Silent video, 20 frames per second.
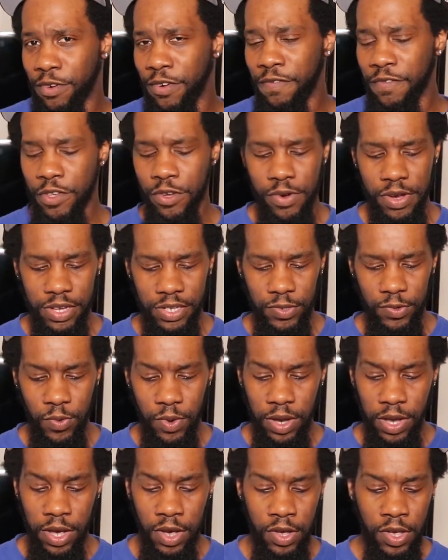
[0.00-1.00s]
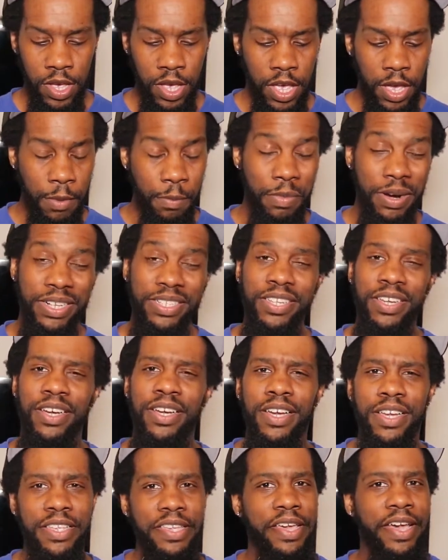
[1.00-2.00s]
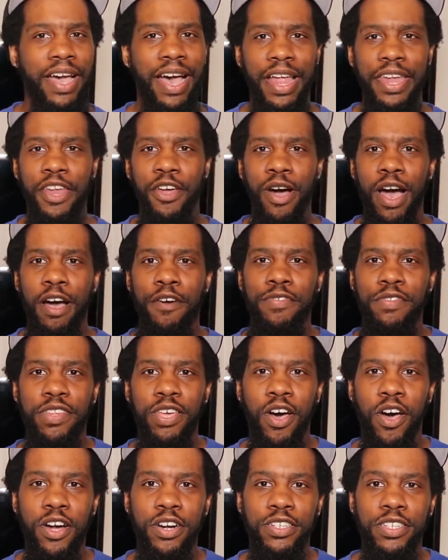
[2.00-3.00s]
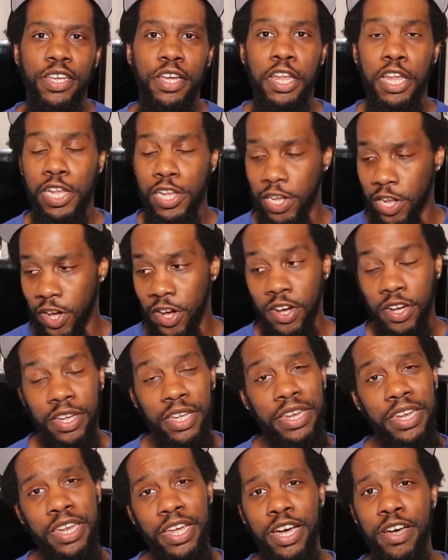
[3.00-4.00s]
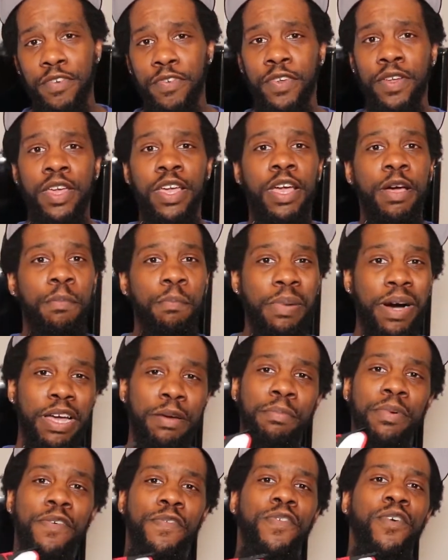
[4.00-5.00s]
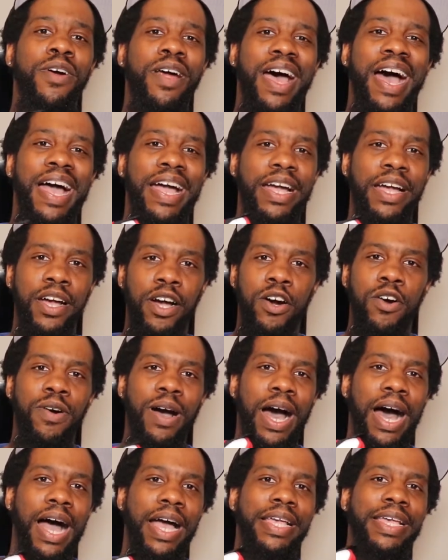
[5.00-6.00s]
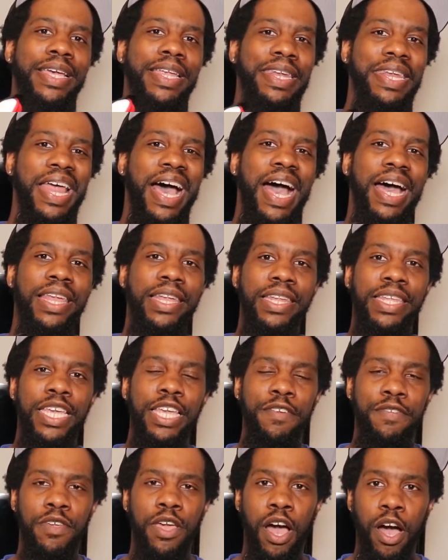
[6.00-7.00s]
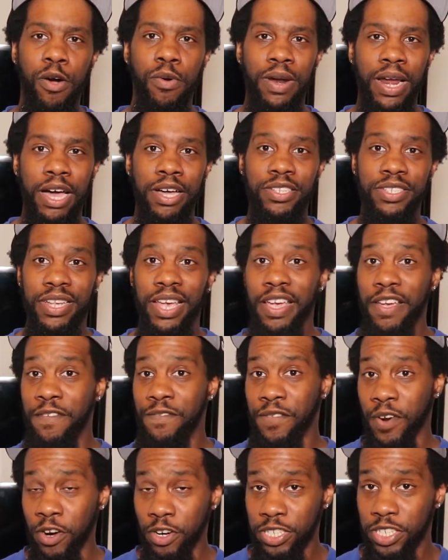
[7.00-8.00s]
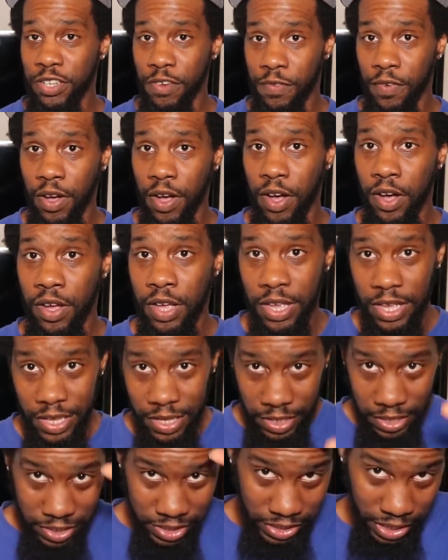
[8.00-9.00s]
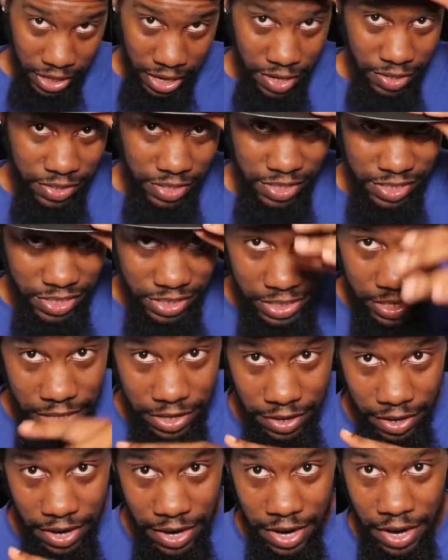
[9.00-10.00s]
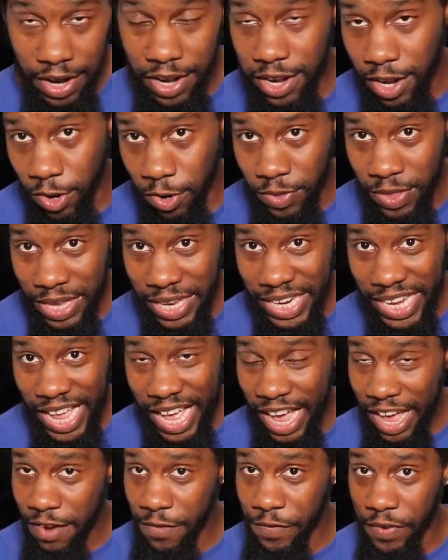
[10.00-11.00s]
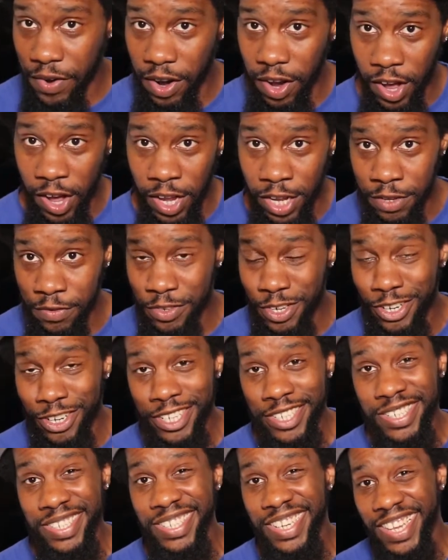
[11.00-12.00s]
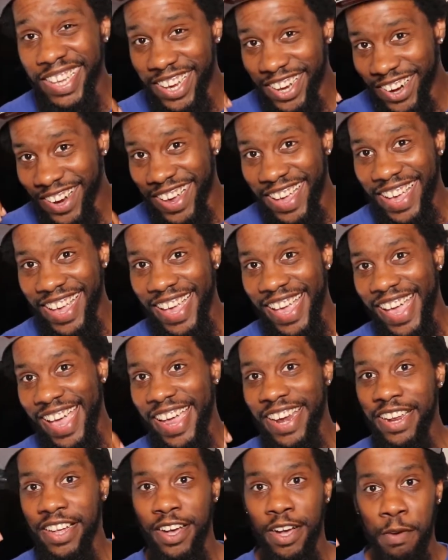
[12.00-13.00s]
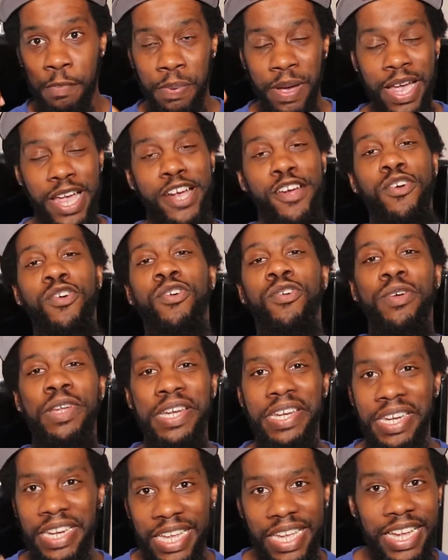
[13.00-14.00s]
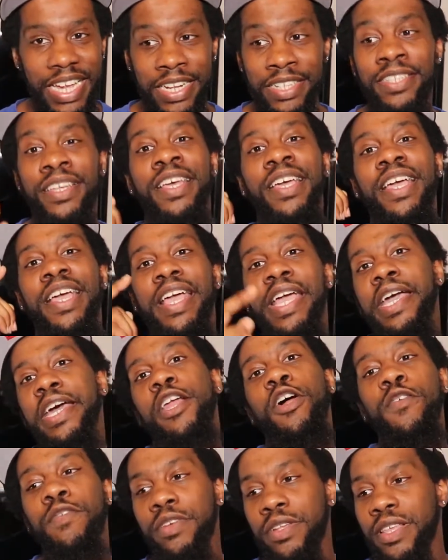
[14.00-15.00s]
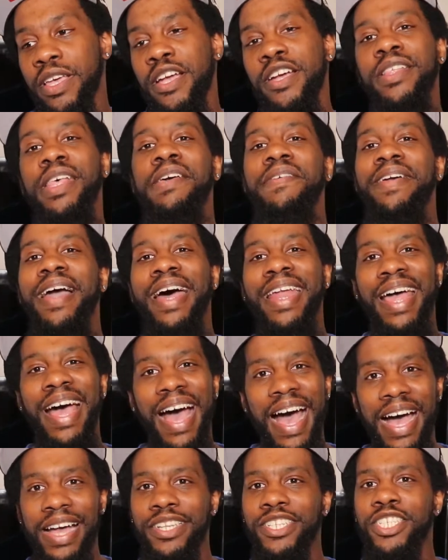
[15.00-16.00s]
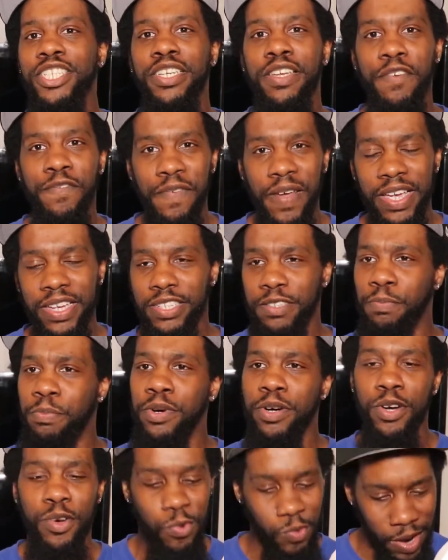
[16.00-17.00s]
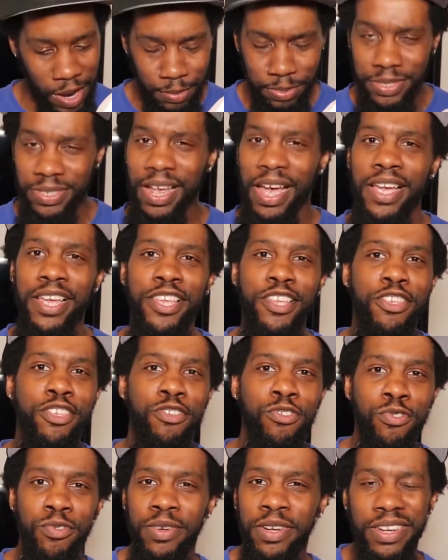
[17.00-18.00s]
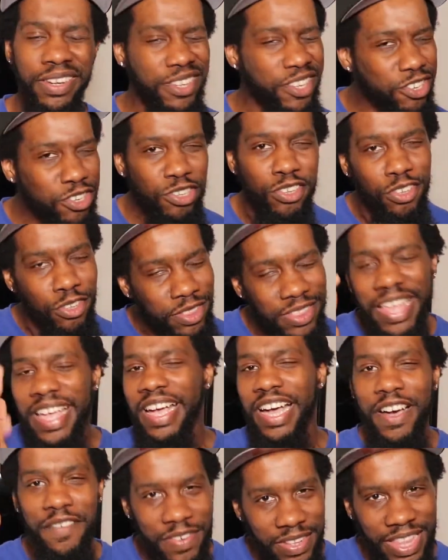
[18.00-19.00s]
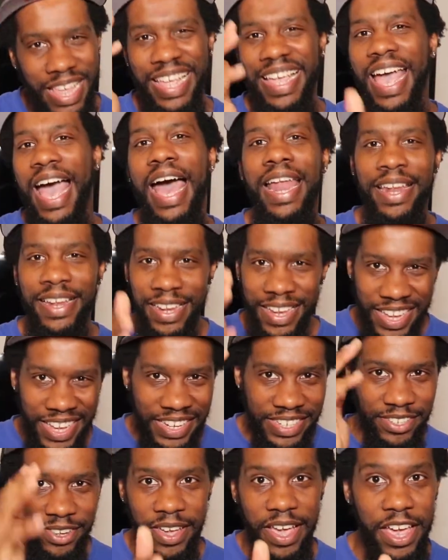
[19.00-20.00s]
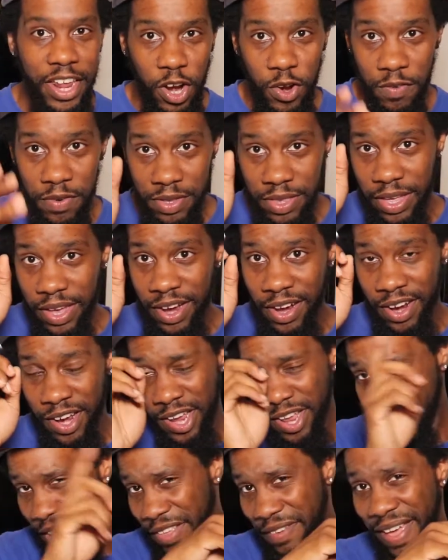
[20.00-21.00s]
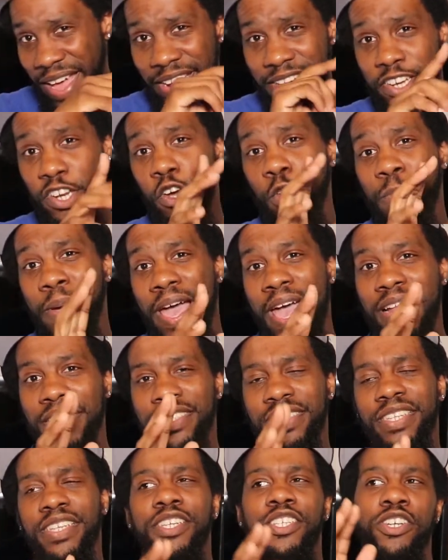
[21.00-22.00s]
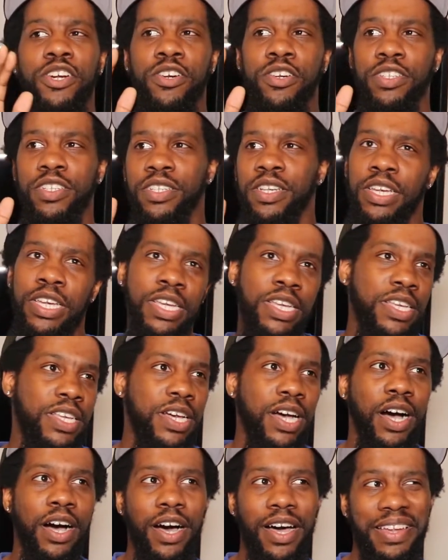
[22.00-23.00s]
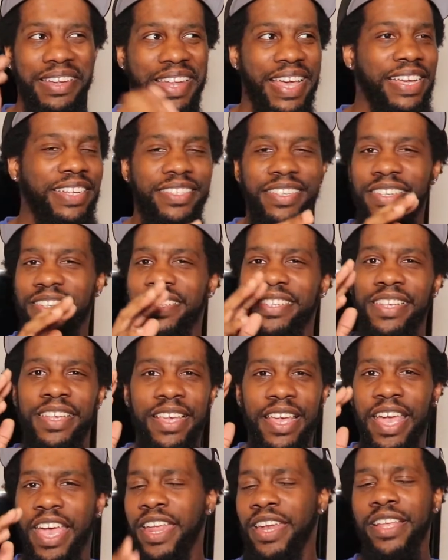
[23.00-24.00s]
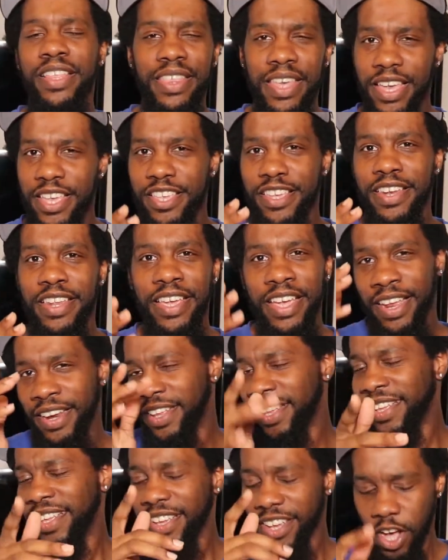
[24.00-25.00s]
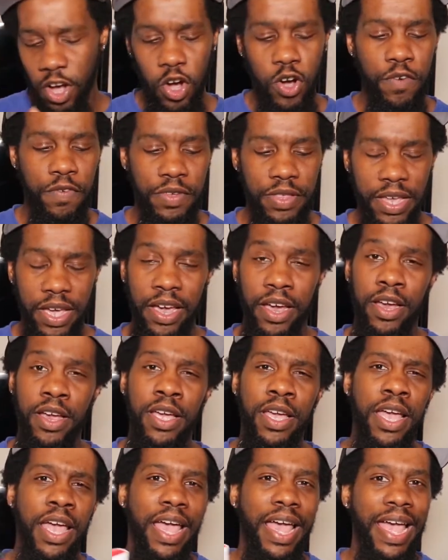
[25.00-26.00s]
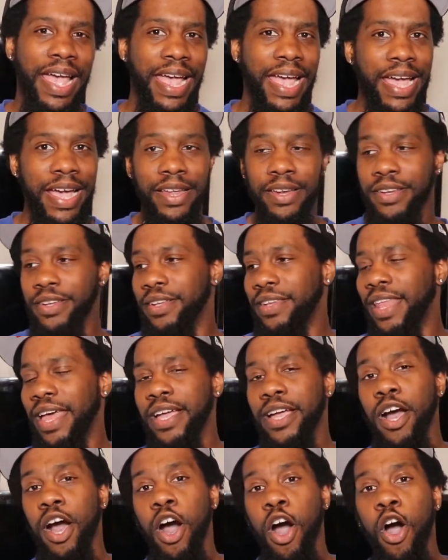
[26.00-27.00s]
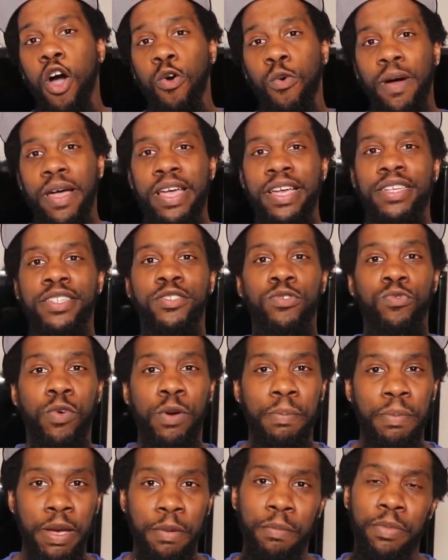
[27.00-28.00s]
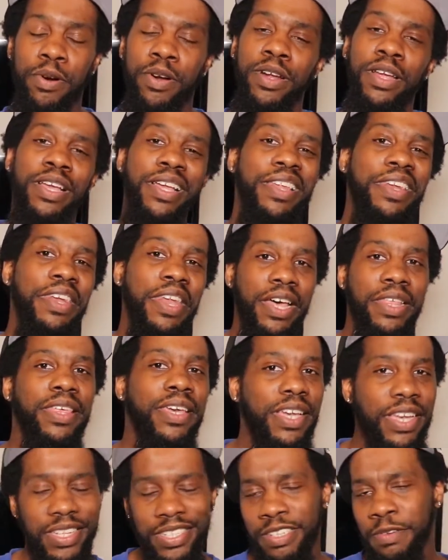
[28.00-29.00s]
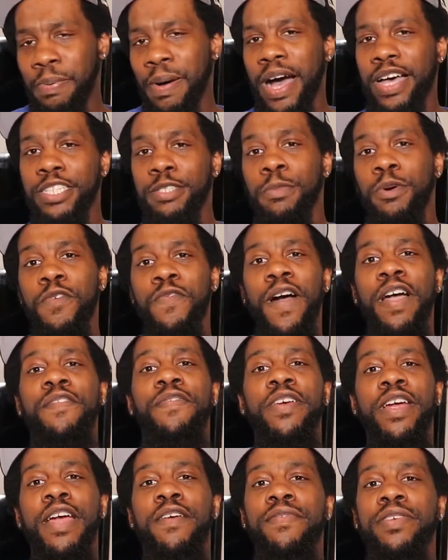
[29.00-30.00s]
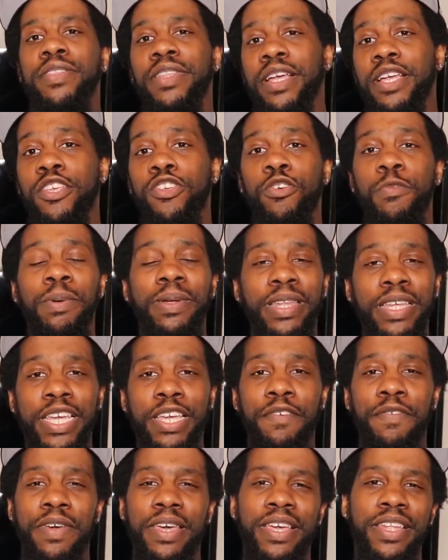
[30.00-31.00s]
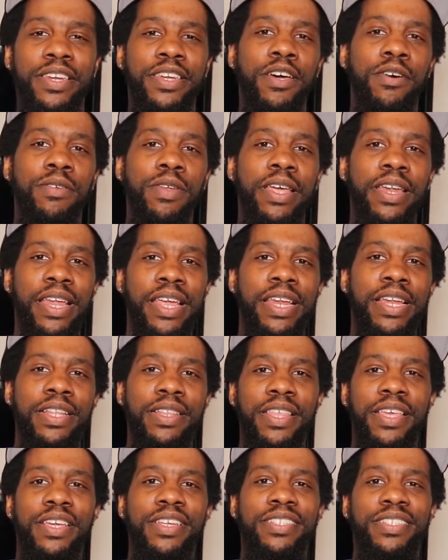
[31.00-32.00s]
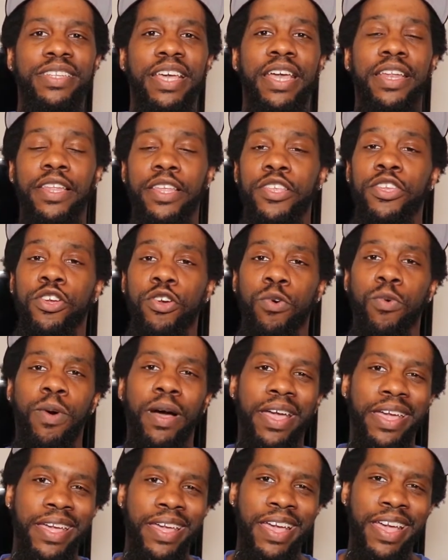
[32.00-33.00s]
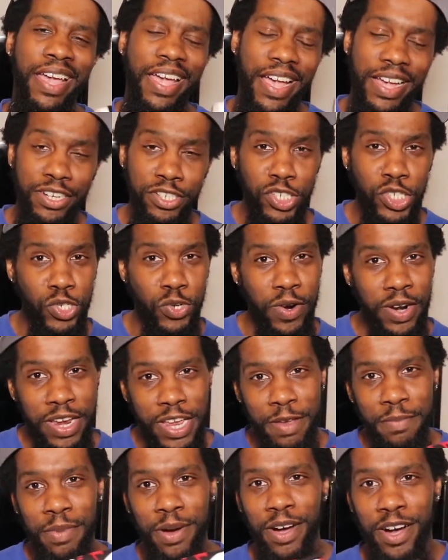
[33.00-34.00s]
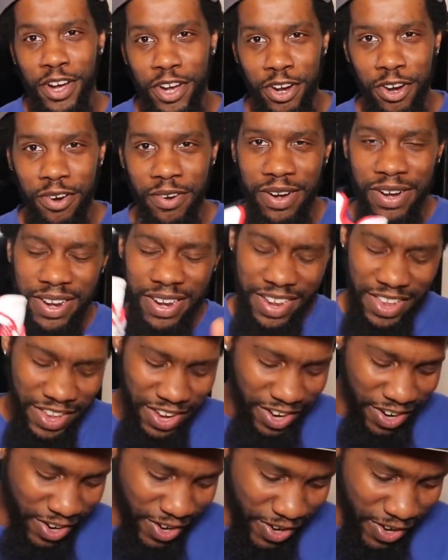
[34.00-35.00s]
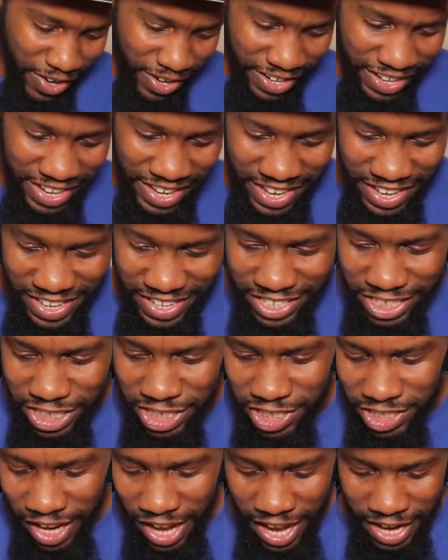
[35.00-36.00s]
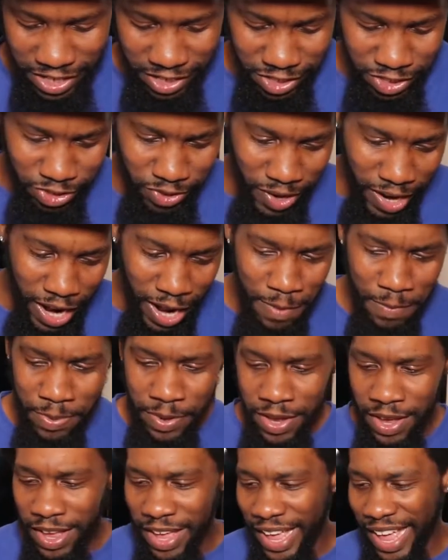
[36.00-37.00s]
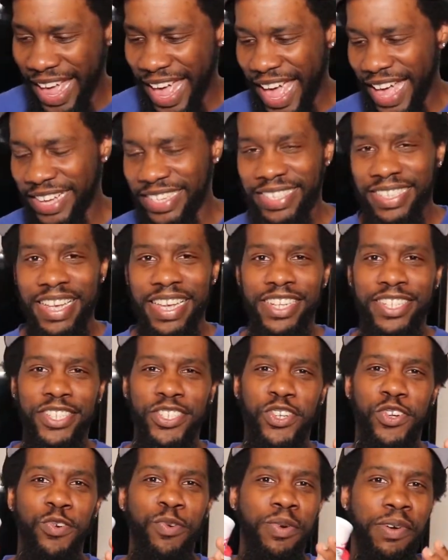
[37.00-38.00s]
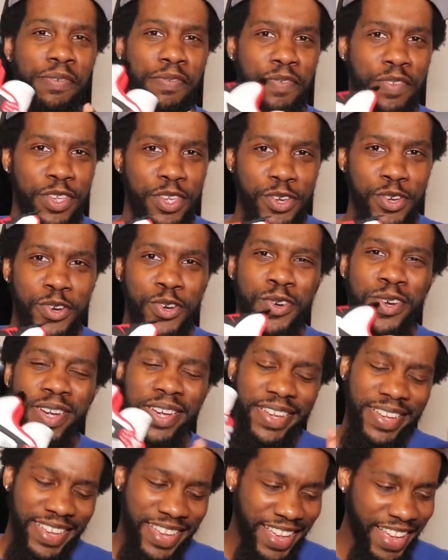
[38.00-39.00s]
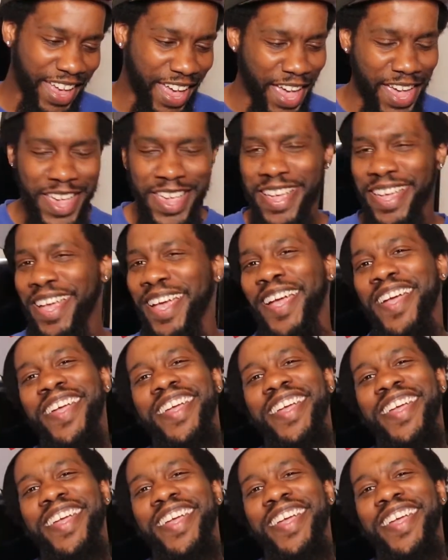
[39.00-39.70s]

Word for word: review as well. But uh, yeah, I know I've talked long enough, but before I go, I cannot leave y'all without saying, first of all, shout out to Sneakerhead Clothing Line for all of your sneakerhead apparel needs. Head over there. They've got an I G, Facebook, website. You, you think of it, they got it. So head over there. They got dope hats, t-shirts, uh, laces, anything you need, go over there. And like always, remember, nothing is impossible. Fight for everything you believe in. Don't let anything stand in your way, and dream hungry. Early shock drop access review. Hey,